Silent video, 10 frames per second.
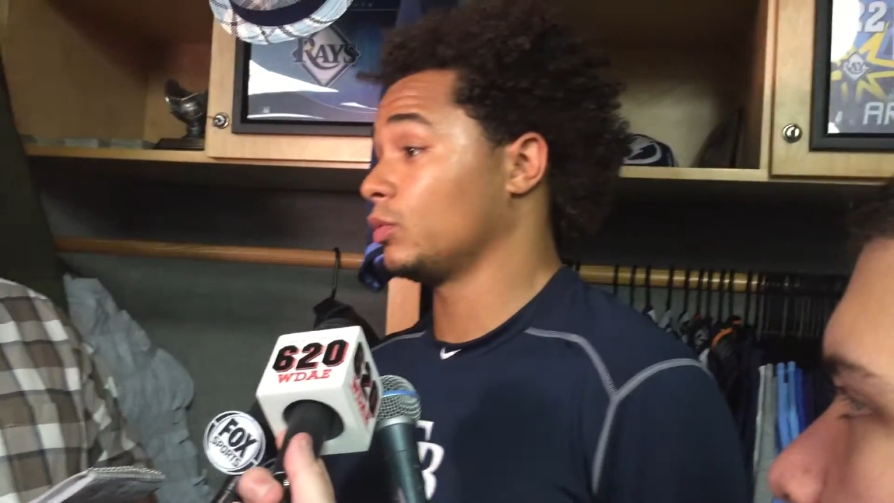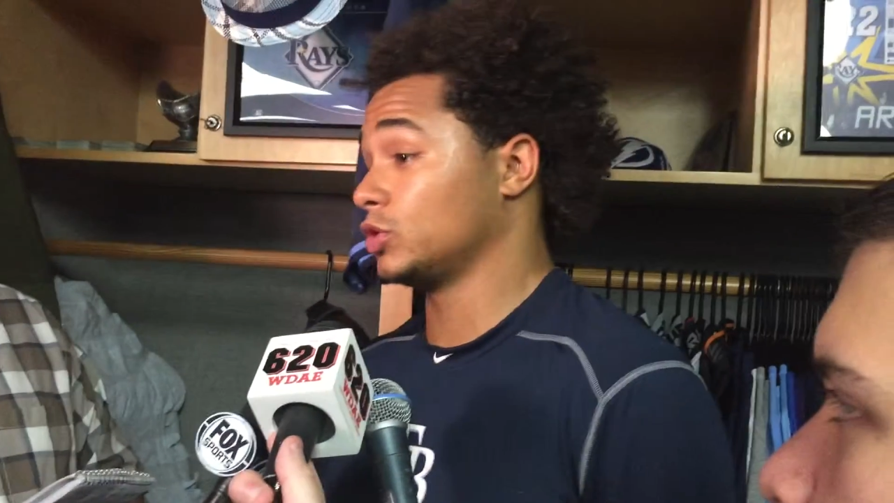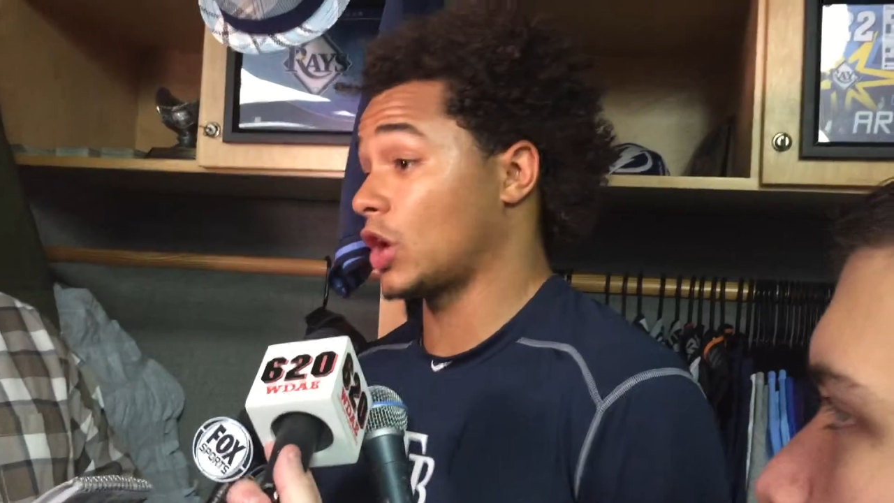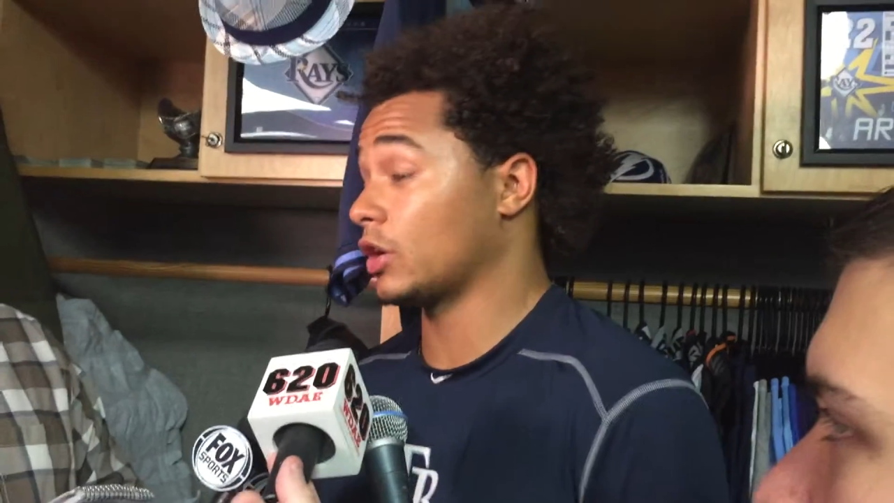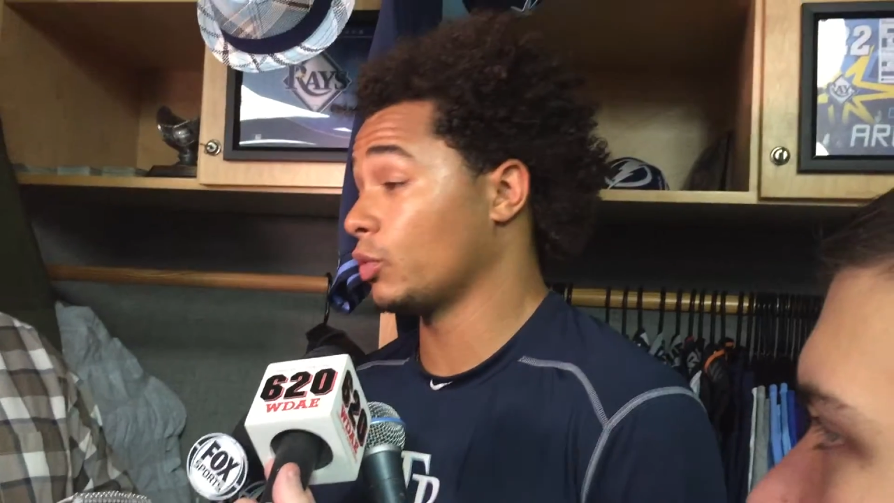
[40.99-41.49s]
We're
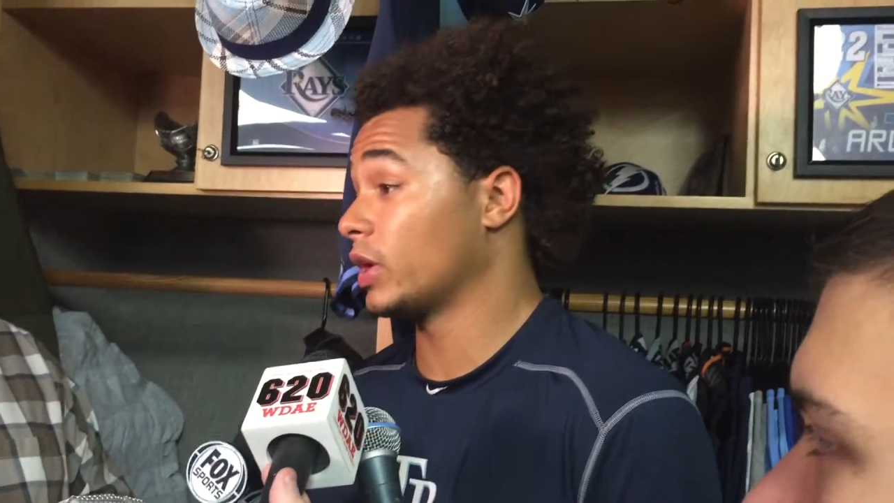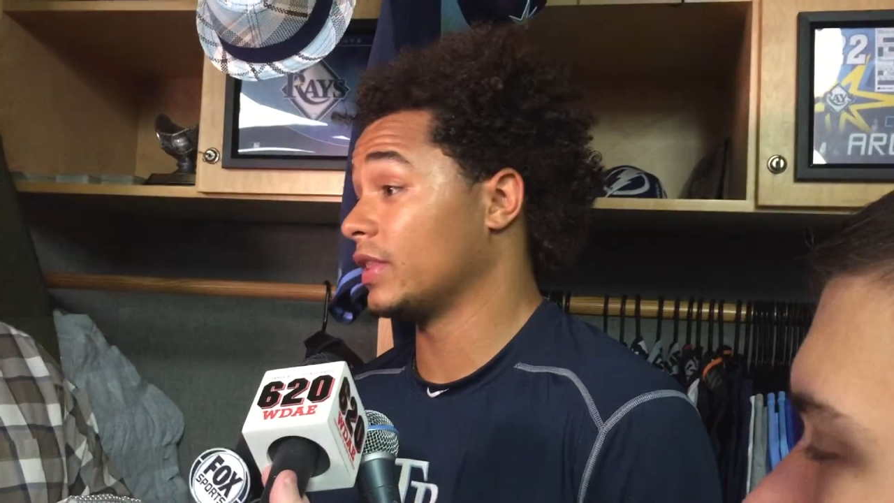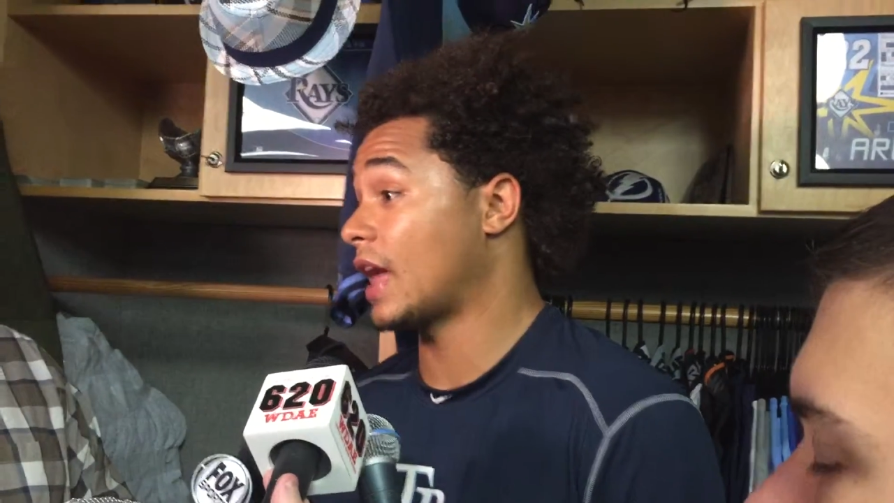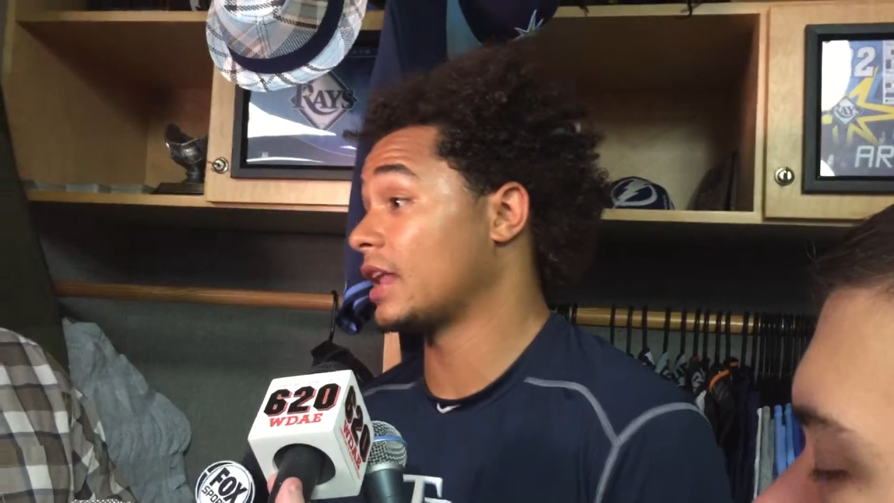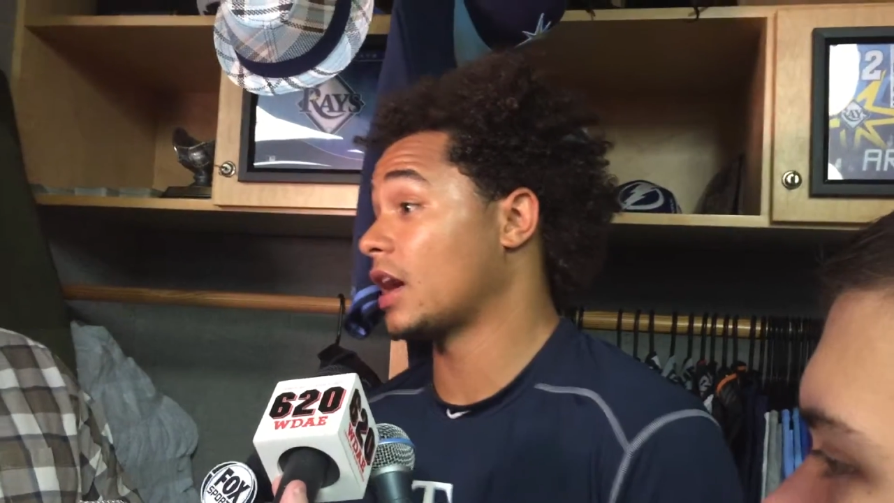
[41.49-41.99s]
trying to
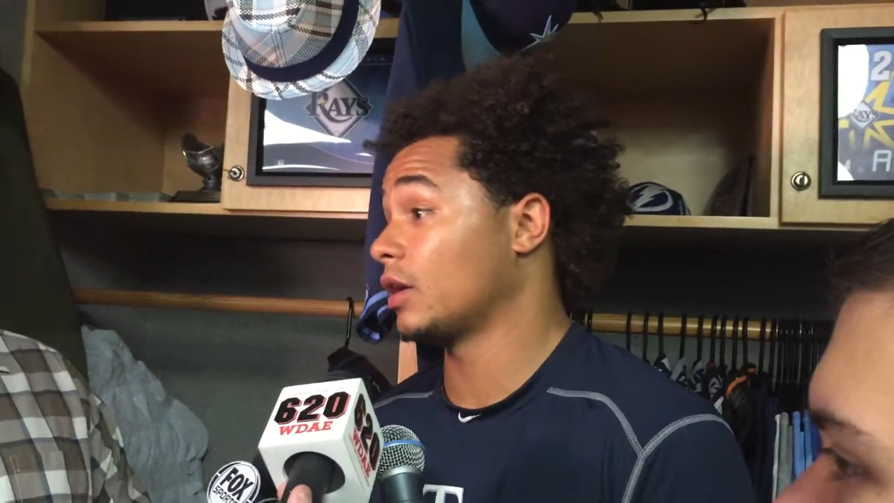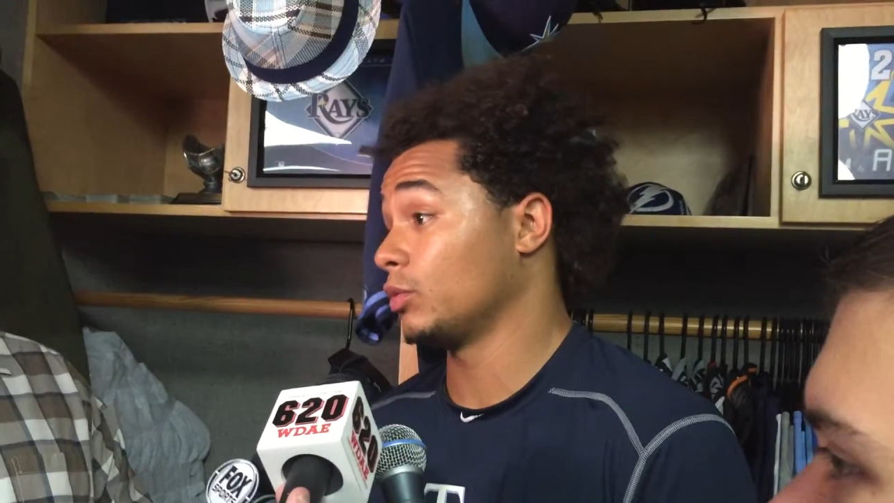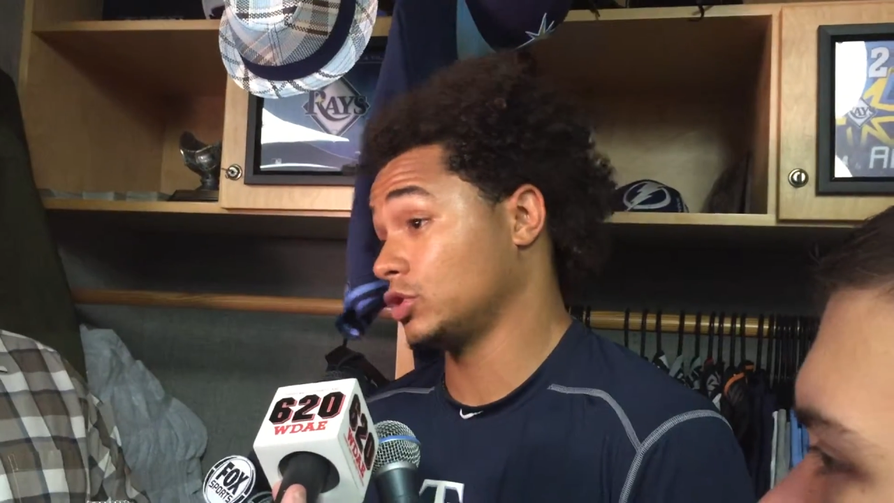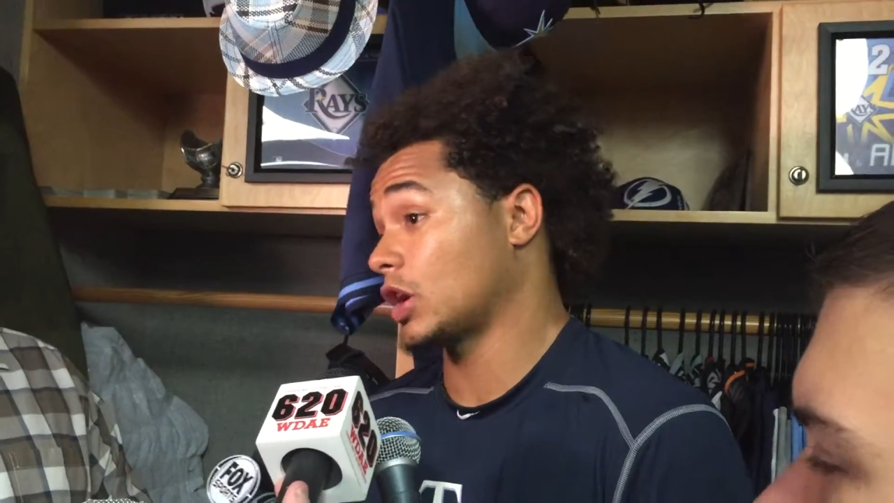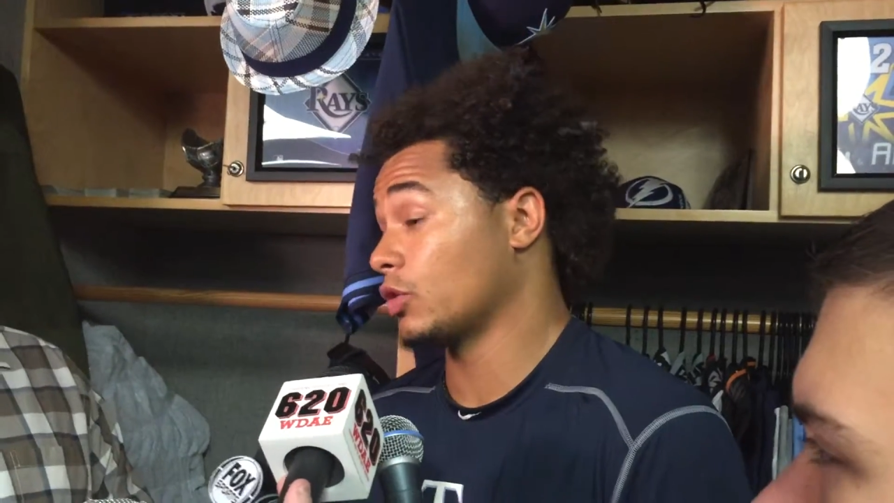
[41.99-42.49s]
win that night.
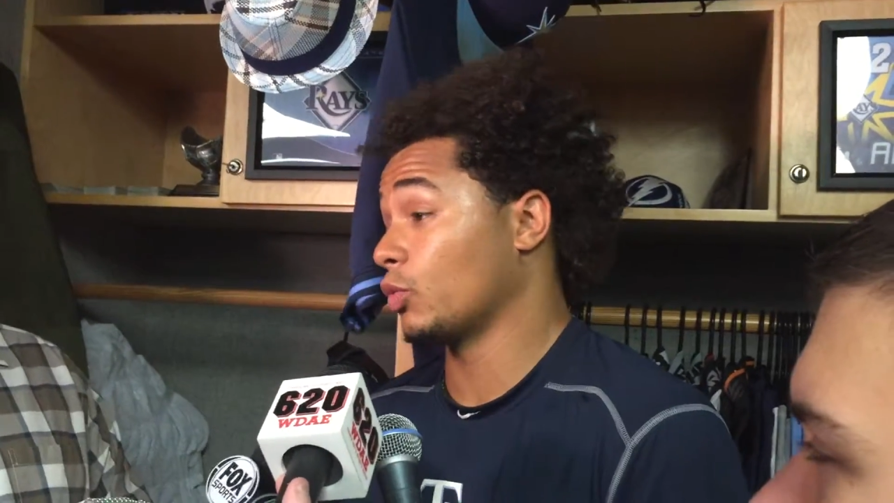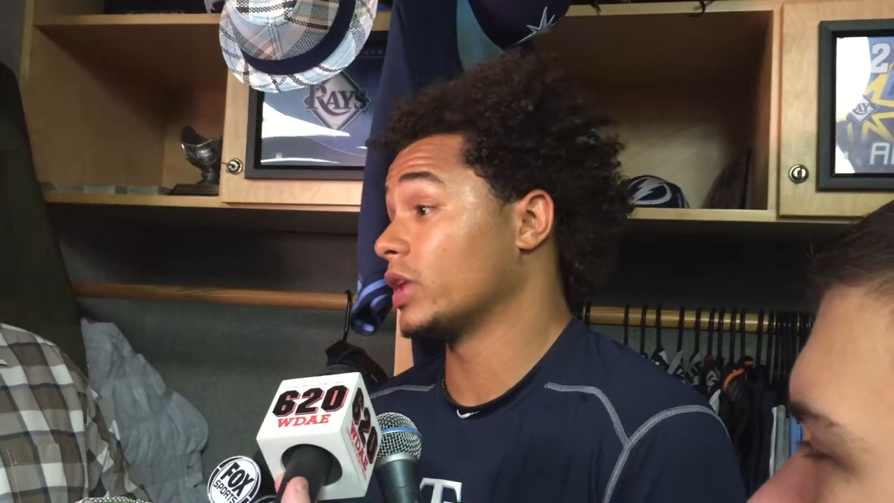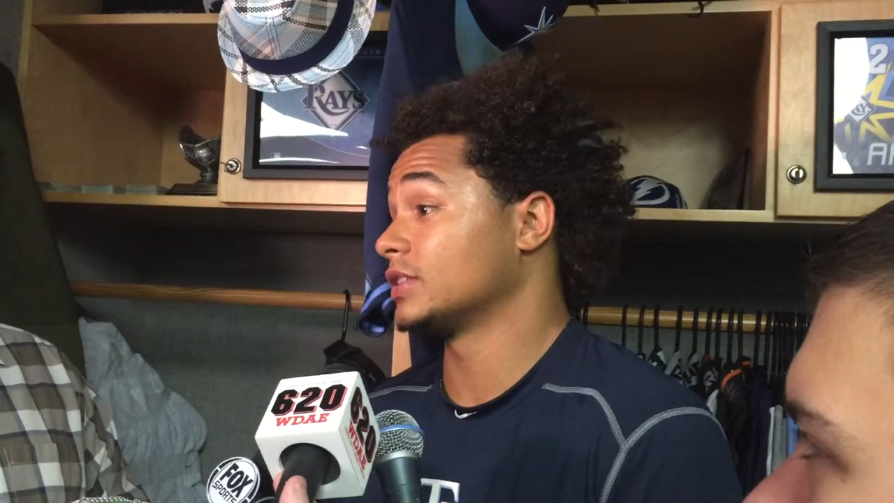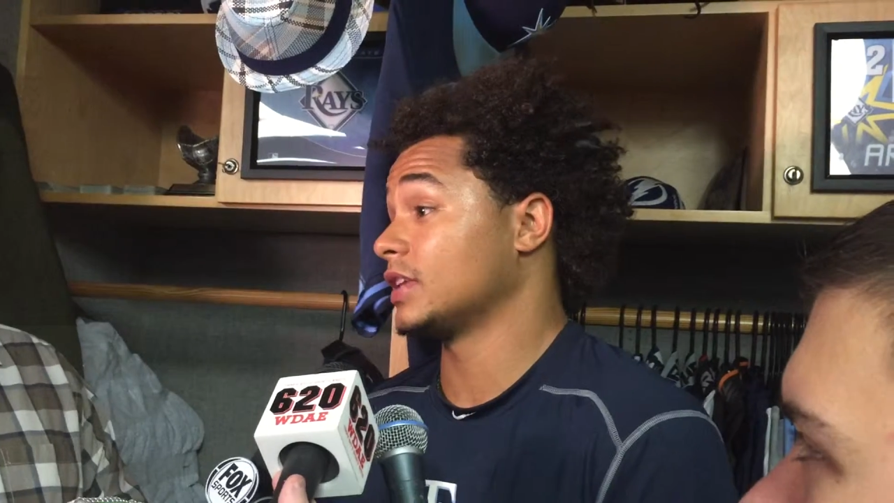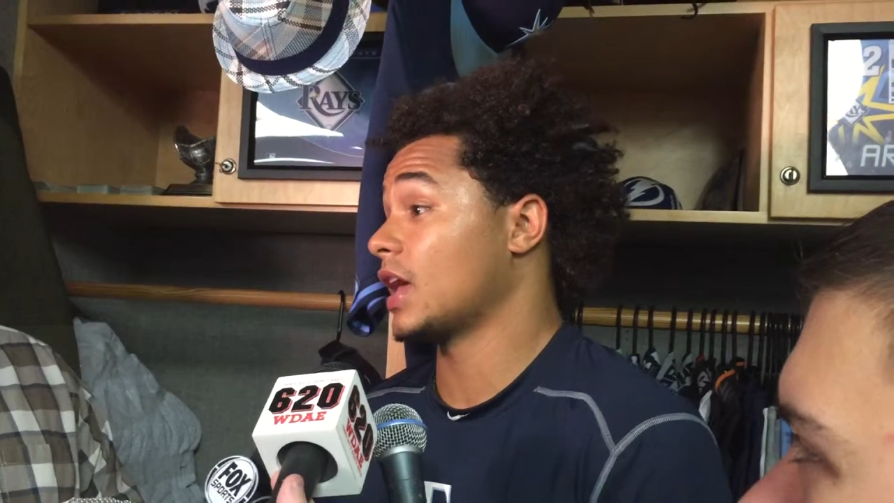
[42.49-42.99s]
We're trying to
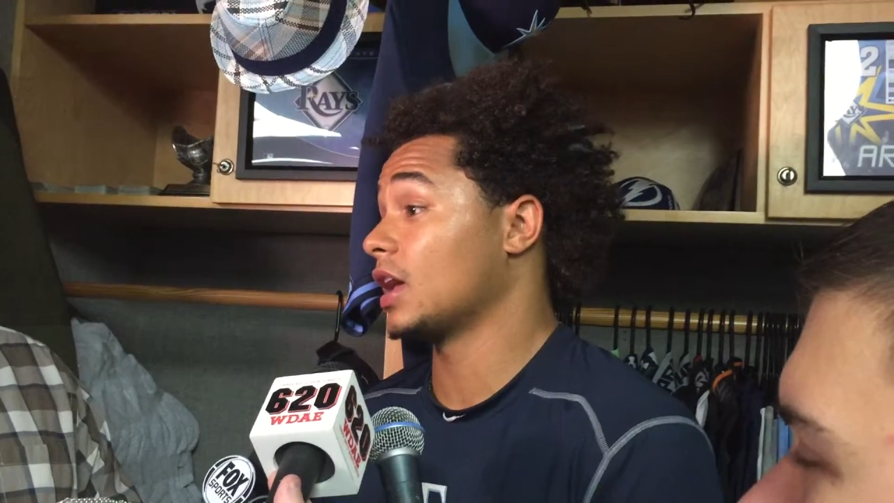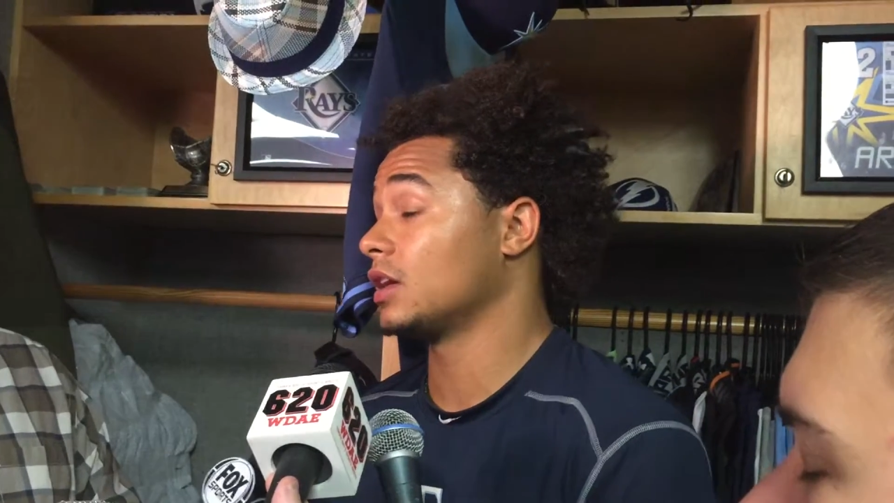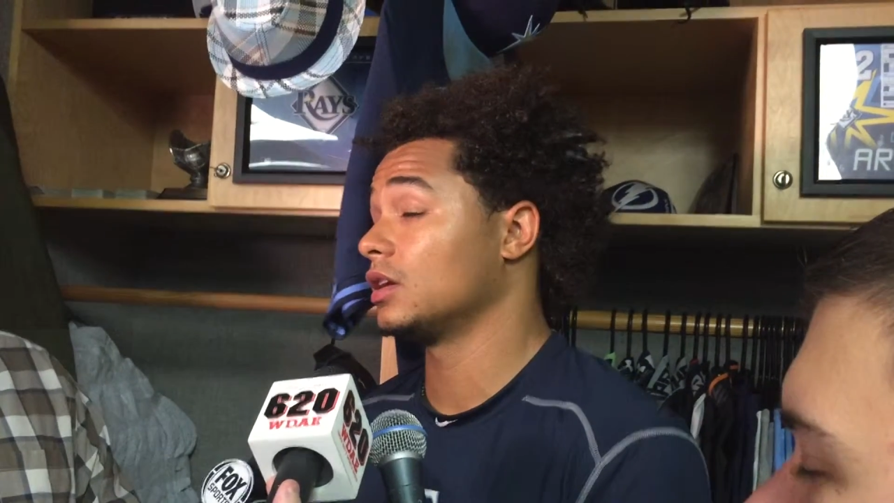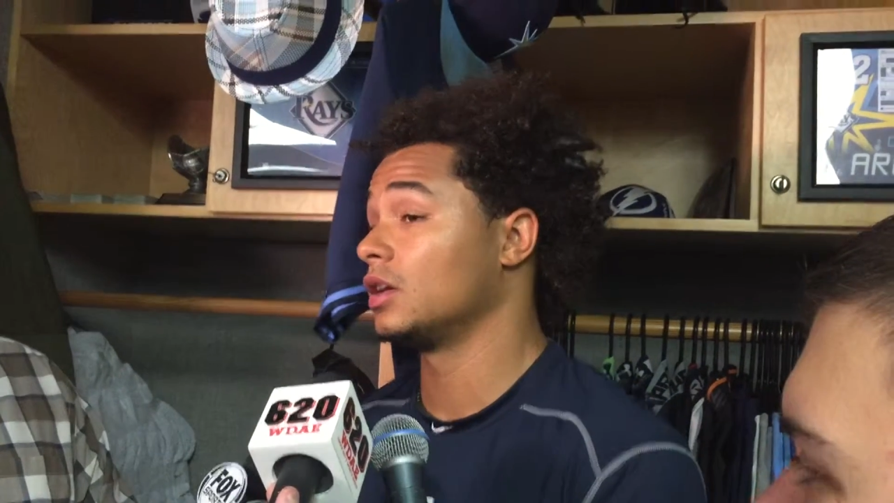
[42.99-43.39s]
win today.